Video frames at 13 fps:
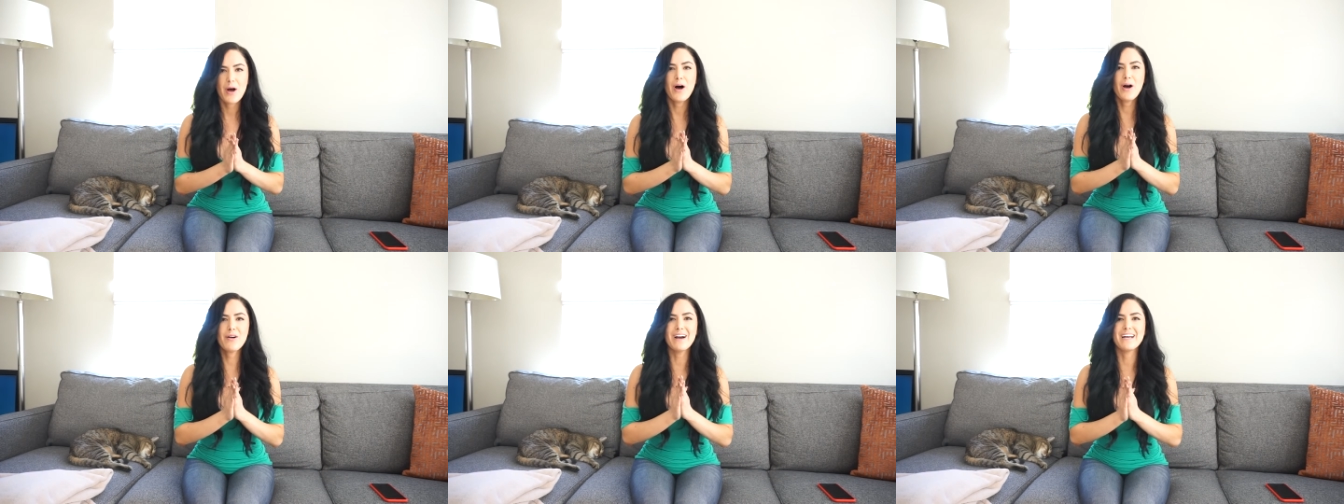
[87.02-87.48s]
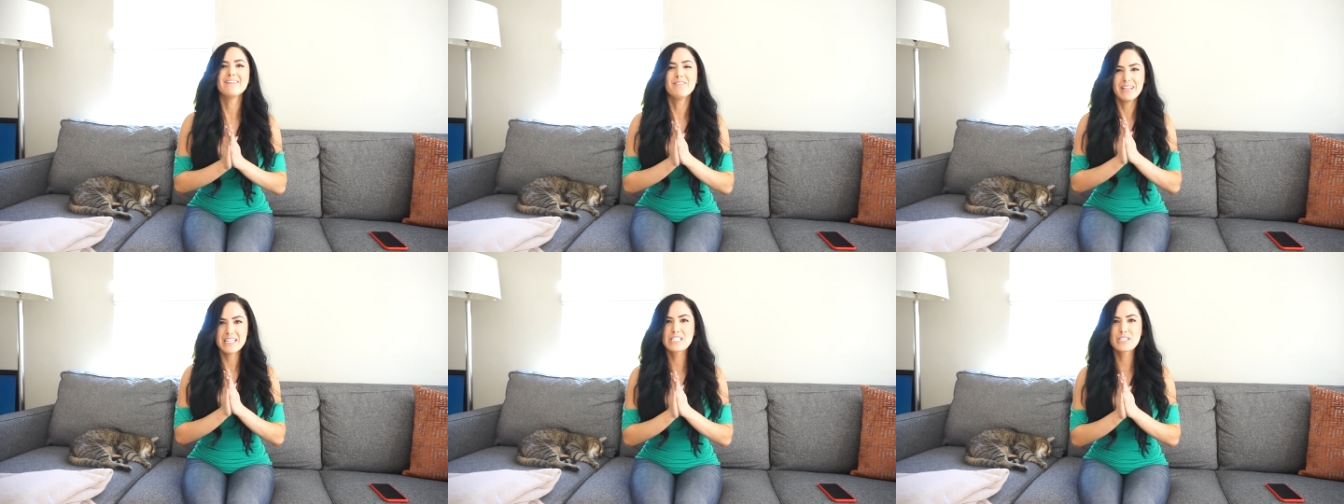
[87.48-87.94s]
All right,
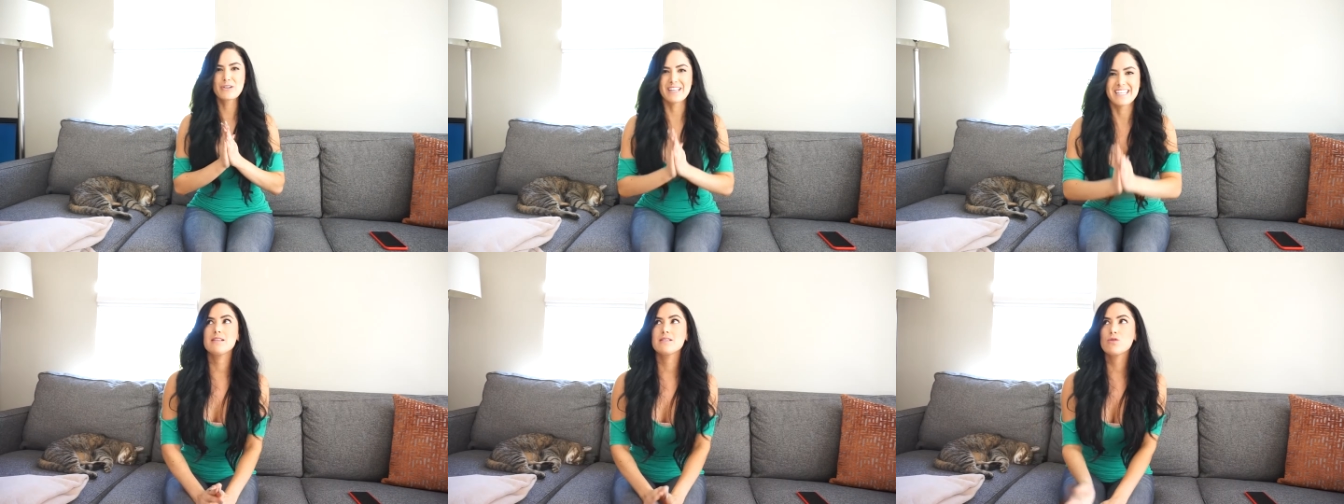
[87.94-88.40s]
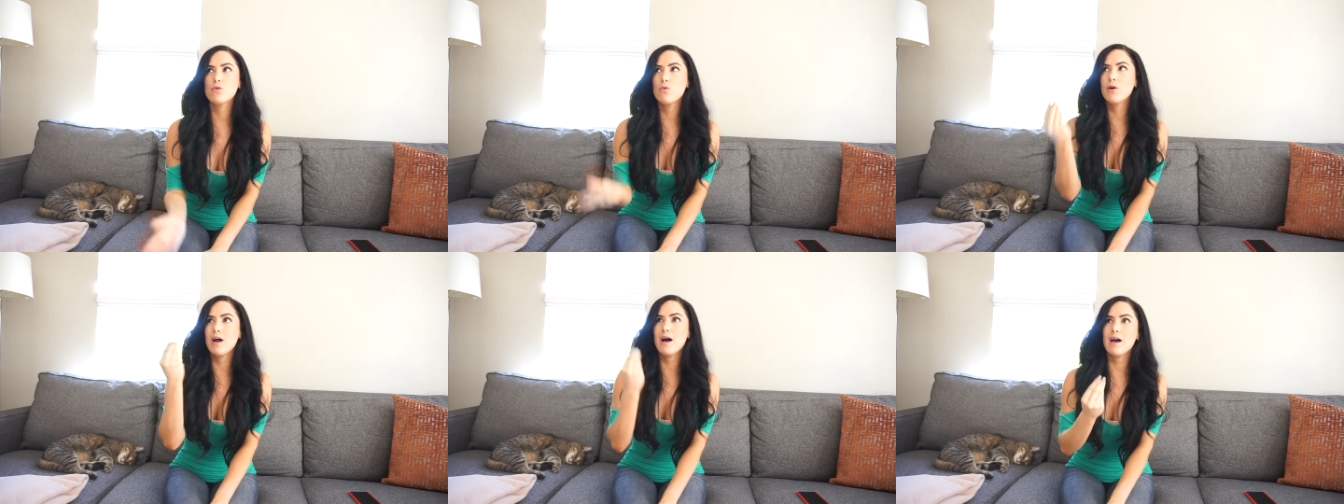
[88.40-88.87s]
let's do this. Is
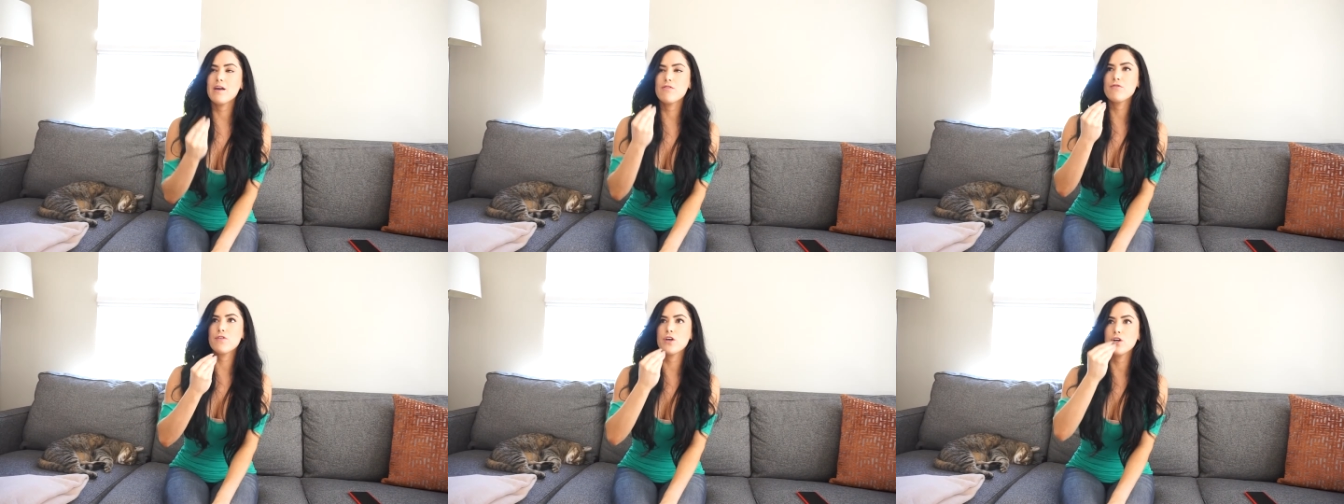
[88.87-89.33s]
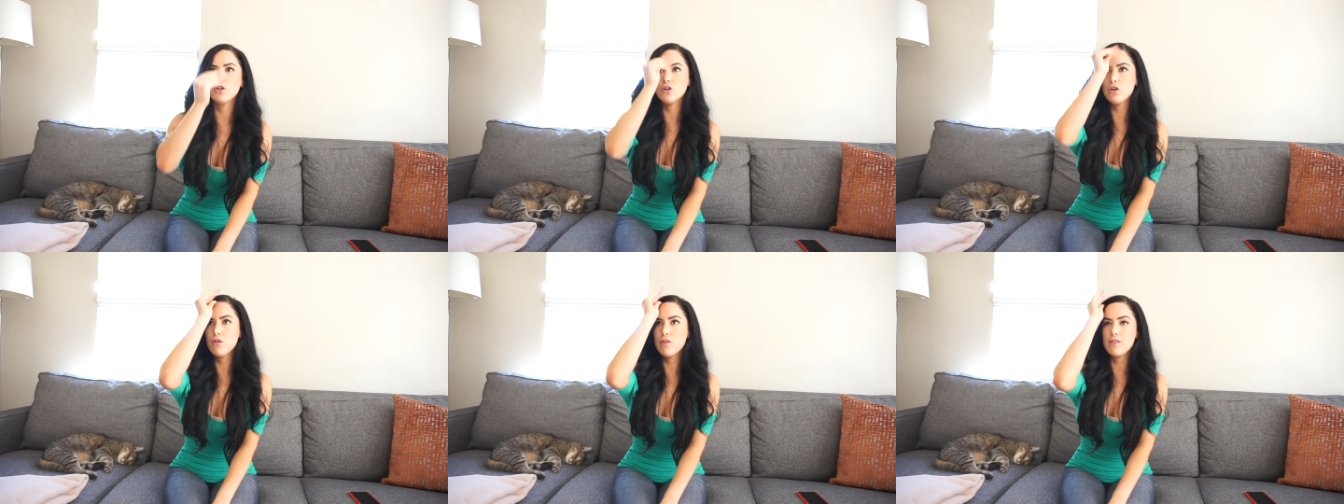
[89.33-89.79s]
what I
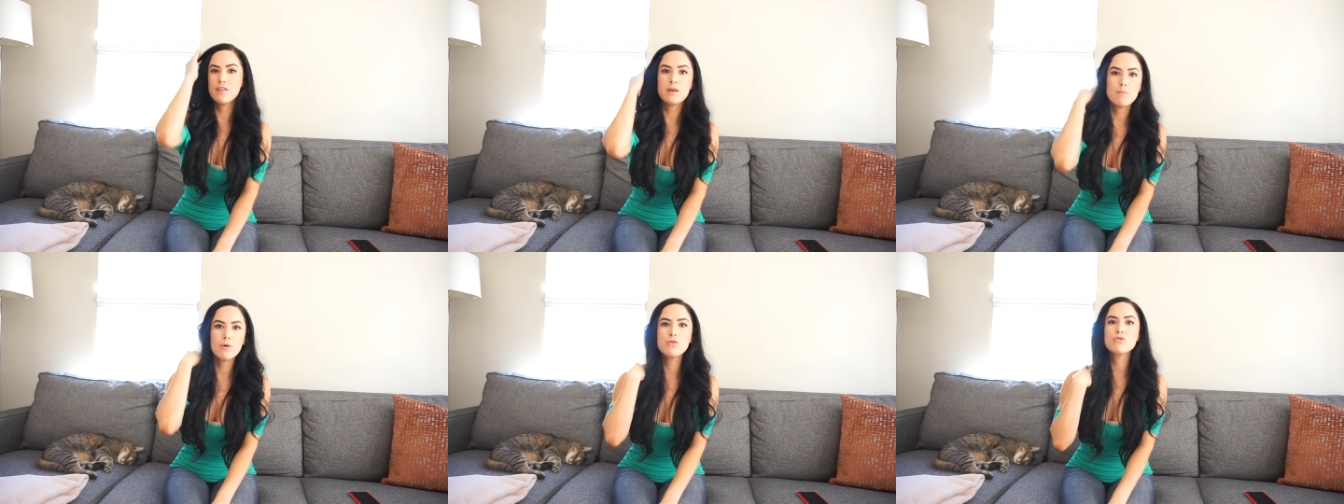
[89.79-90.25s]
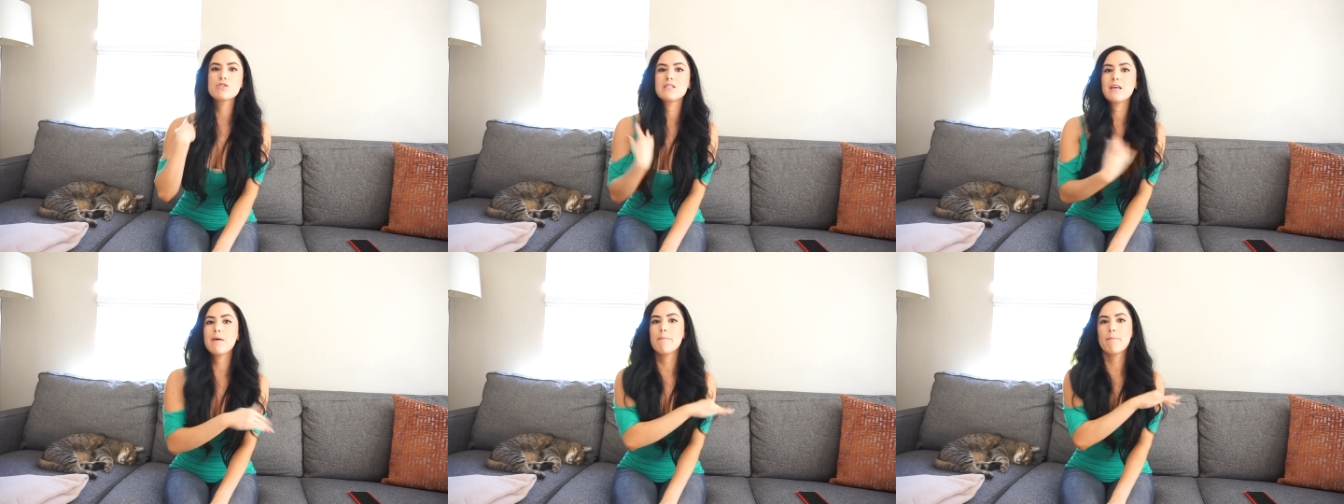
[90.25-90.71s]
feel the
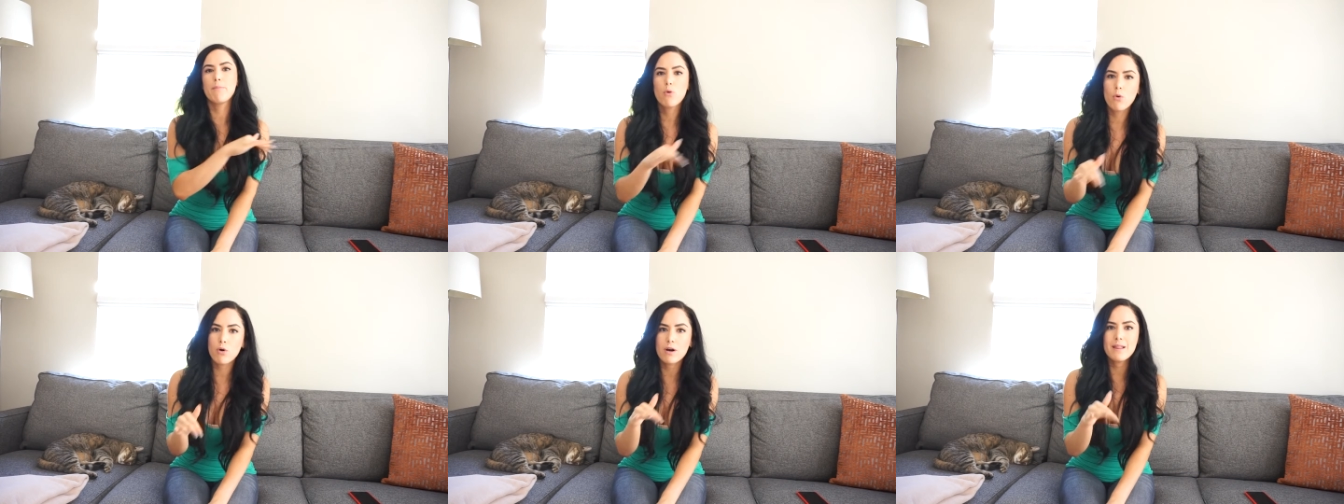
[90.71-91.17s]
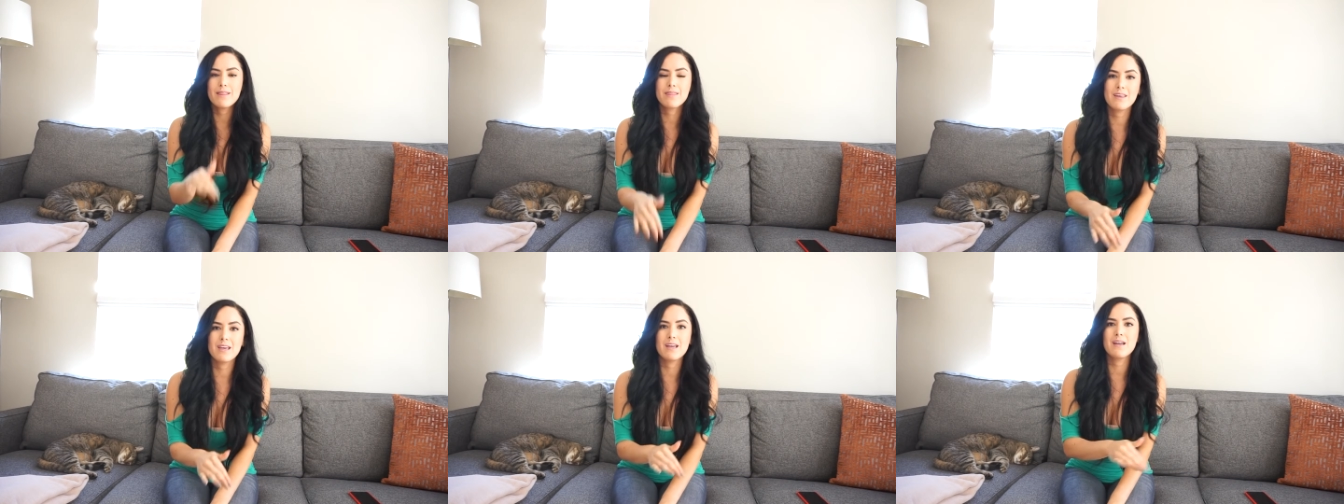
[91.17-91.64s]
most
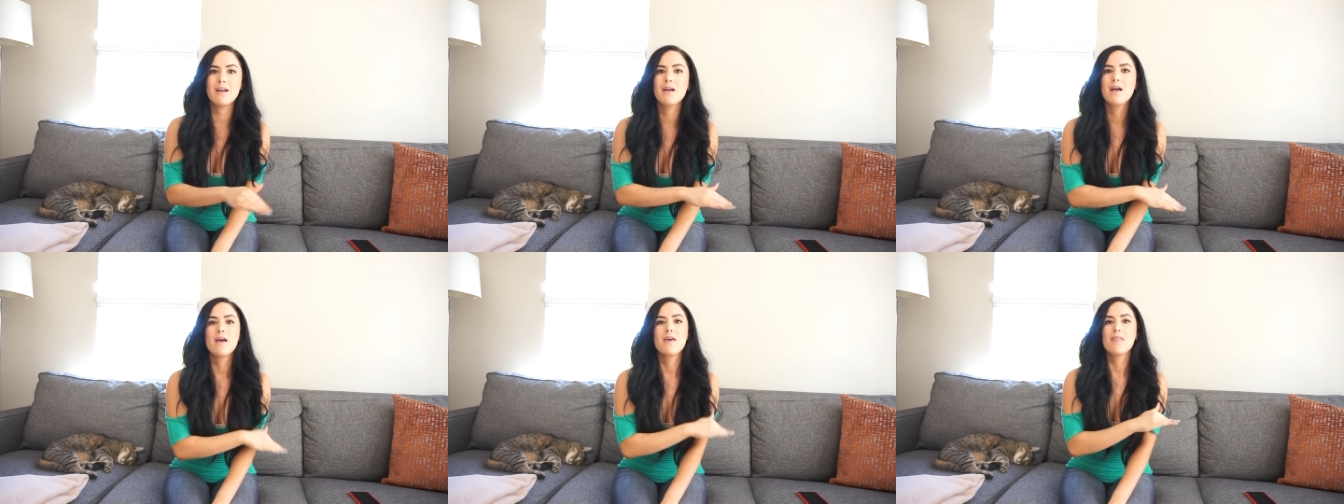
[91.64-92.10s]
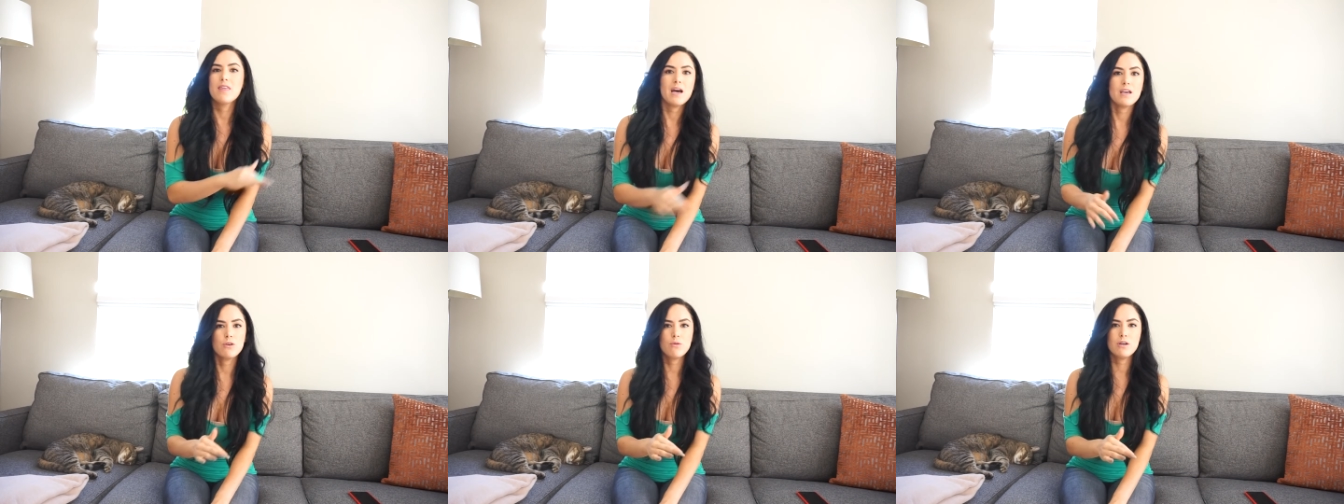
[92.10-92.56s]
important thing
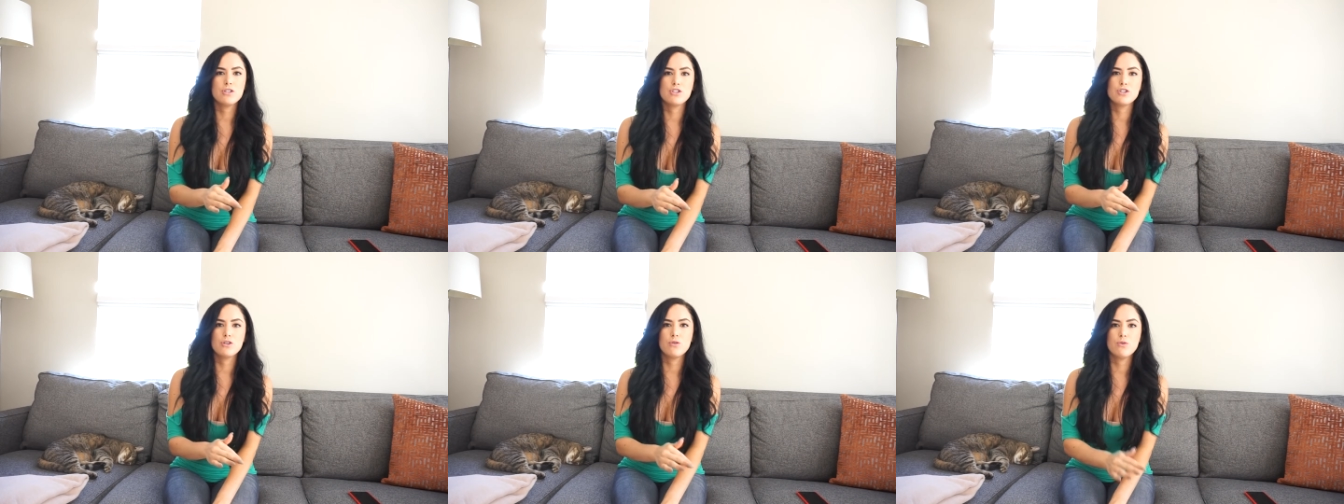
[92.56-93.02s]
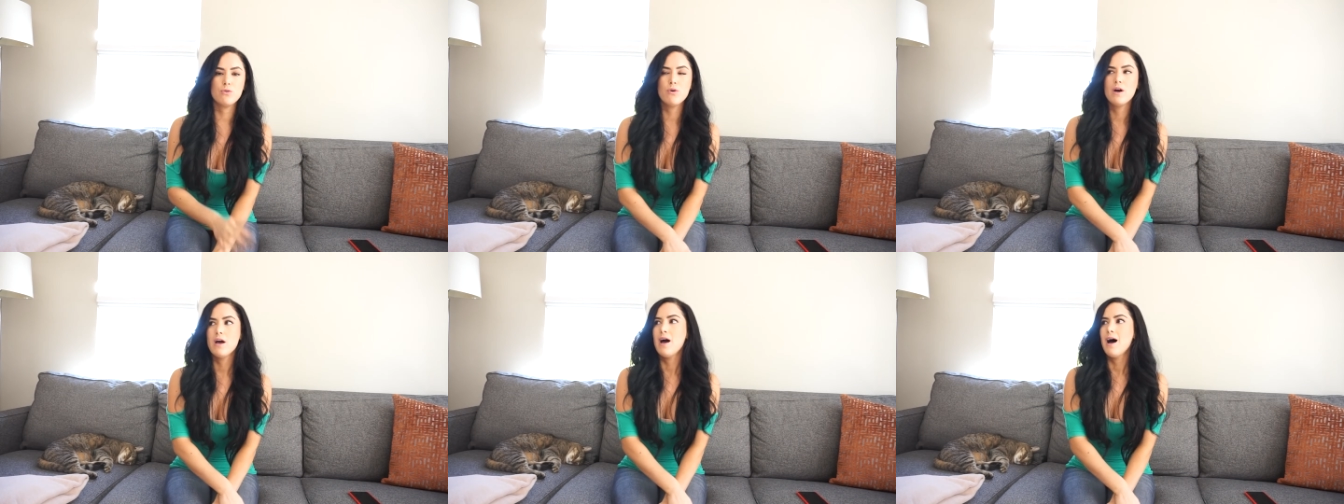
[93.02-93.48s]
that you can
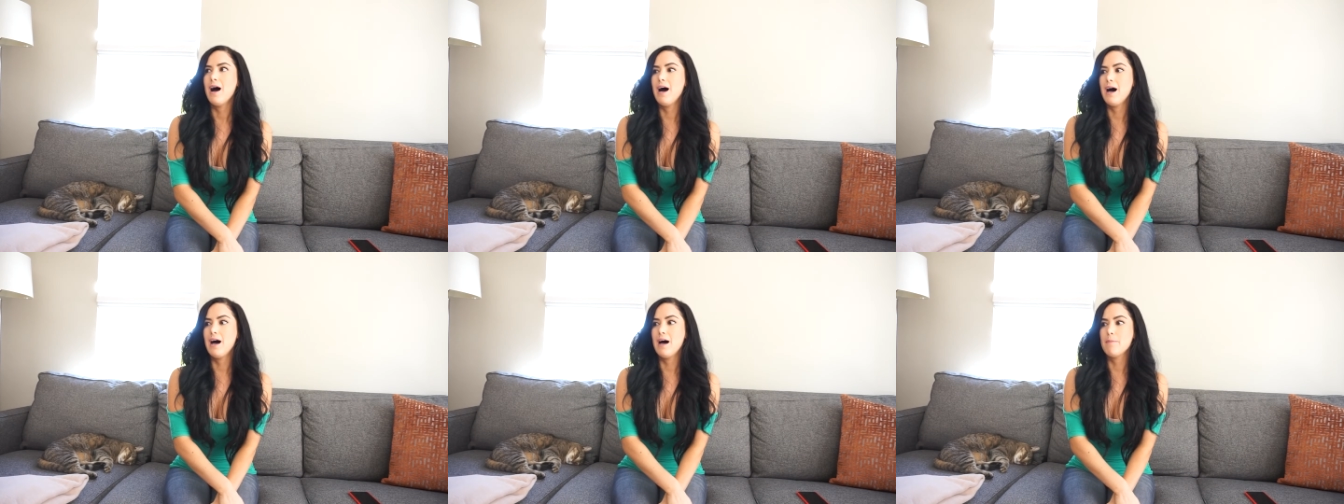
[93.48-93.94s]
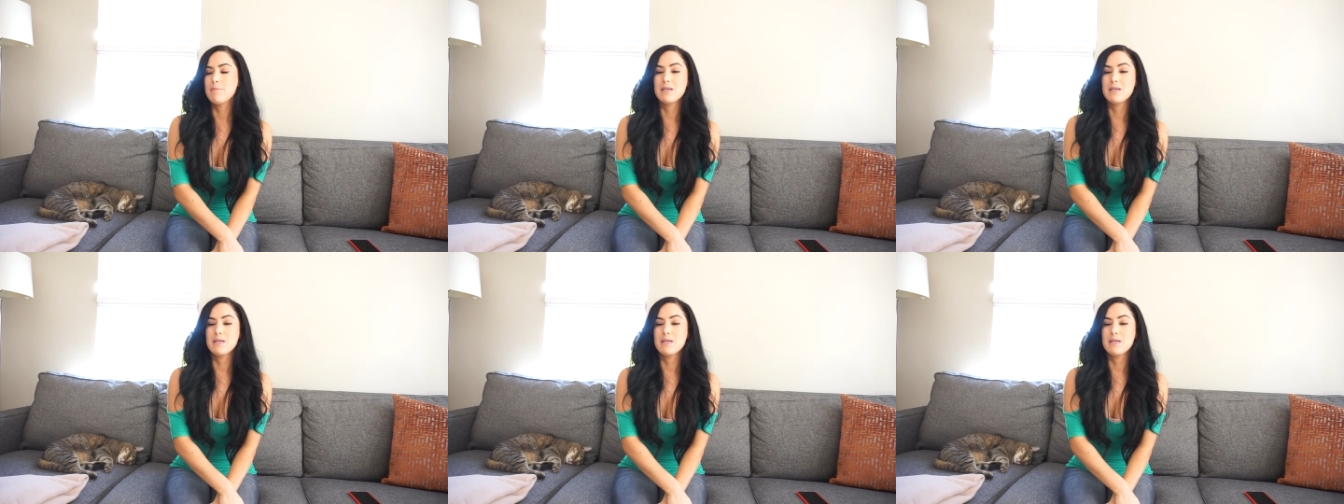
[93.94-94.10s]
do uh,